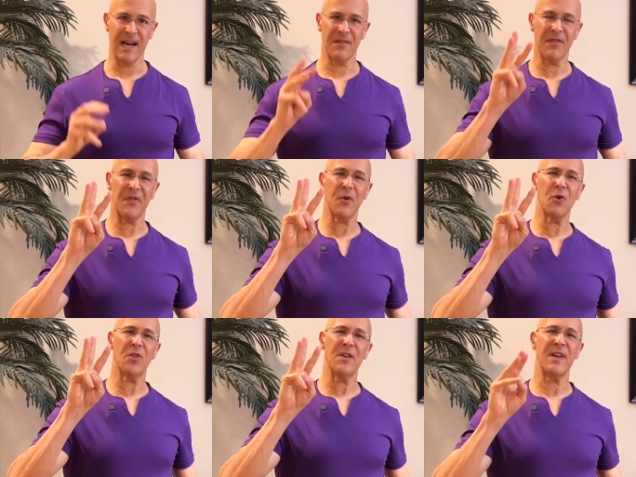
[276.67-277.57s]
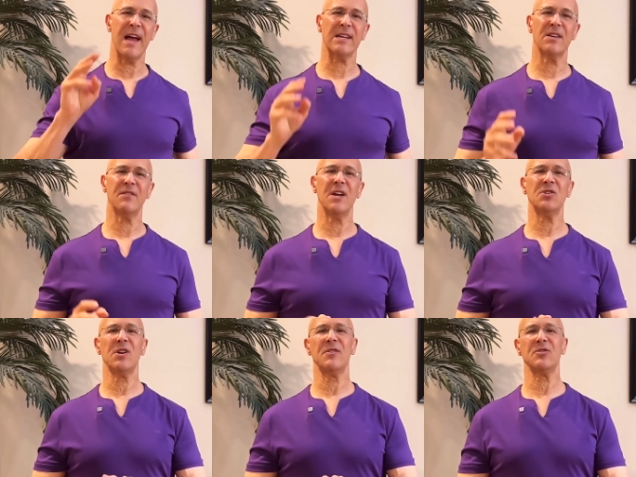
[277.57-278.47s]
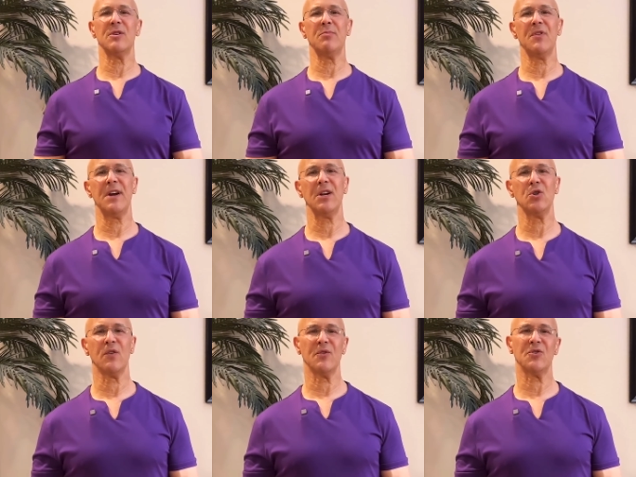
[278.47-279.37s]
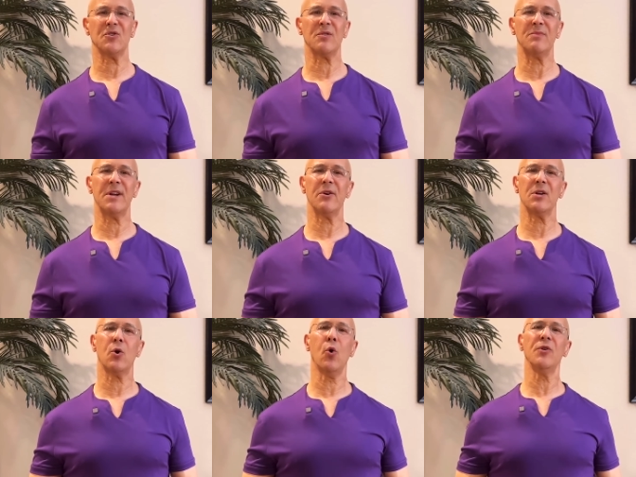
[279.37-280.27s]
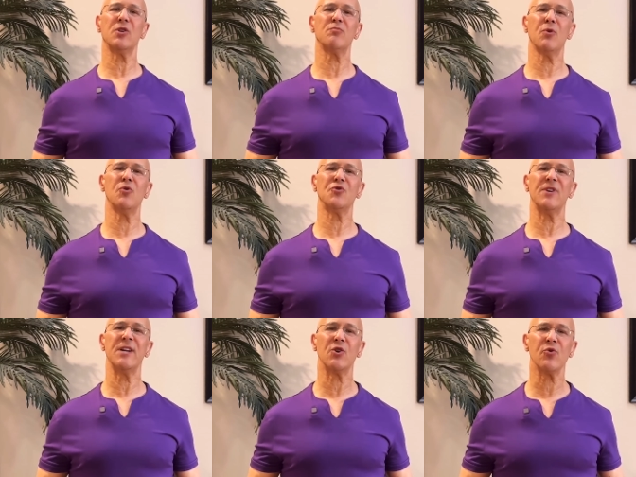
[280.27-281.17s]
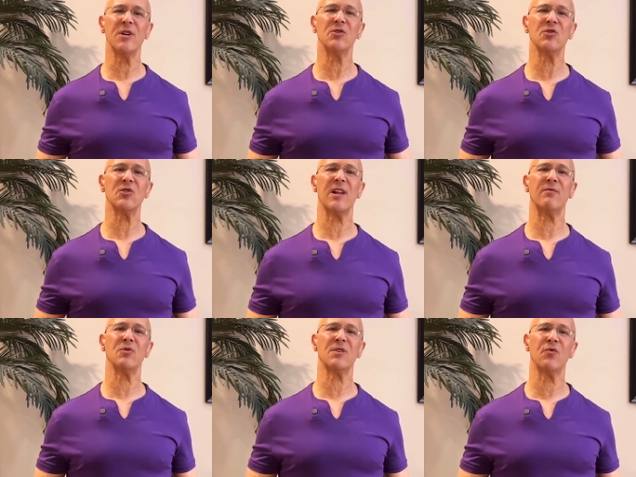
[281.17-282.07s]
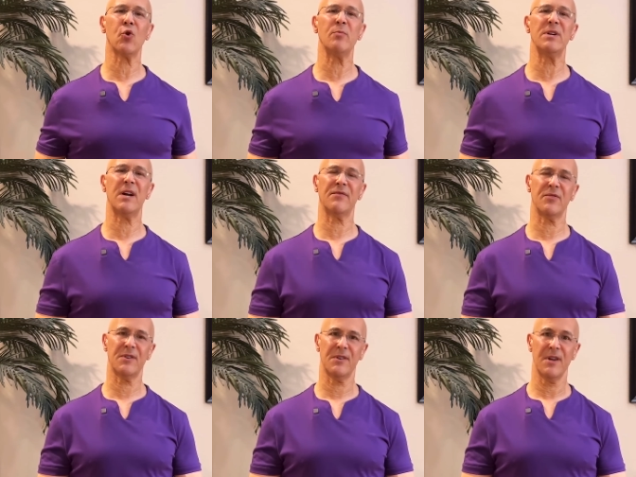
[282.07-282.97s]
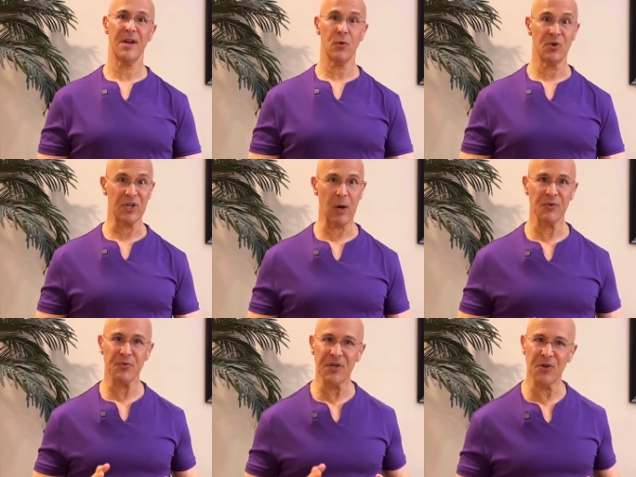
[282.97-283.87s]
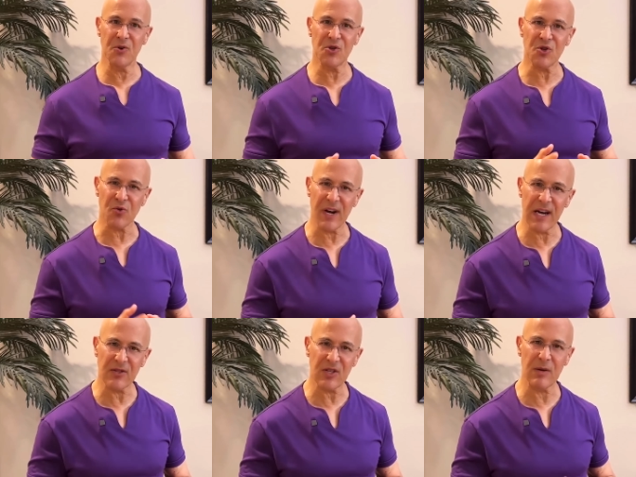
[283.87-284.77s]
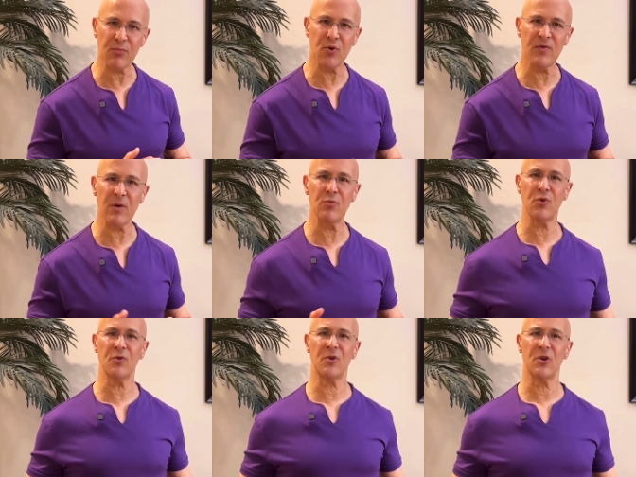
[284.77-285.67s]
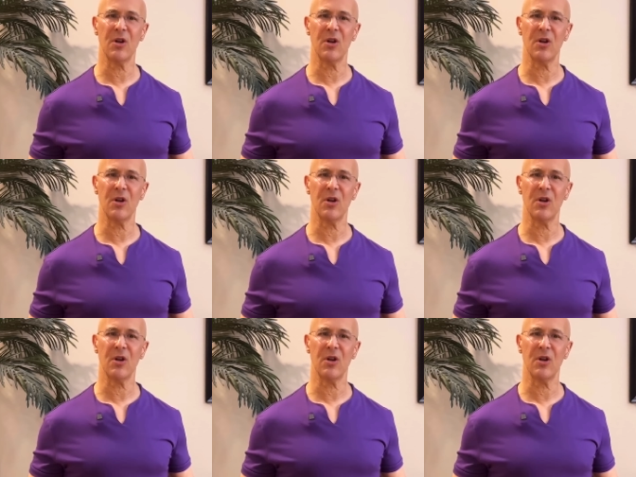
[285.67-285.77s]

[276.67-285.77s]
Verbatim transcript: And thirdly, the activation of the sympathetic nervous system during cold exposure increases levels of norepinephrine, which helps reduce stress and improve our mood.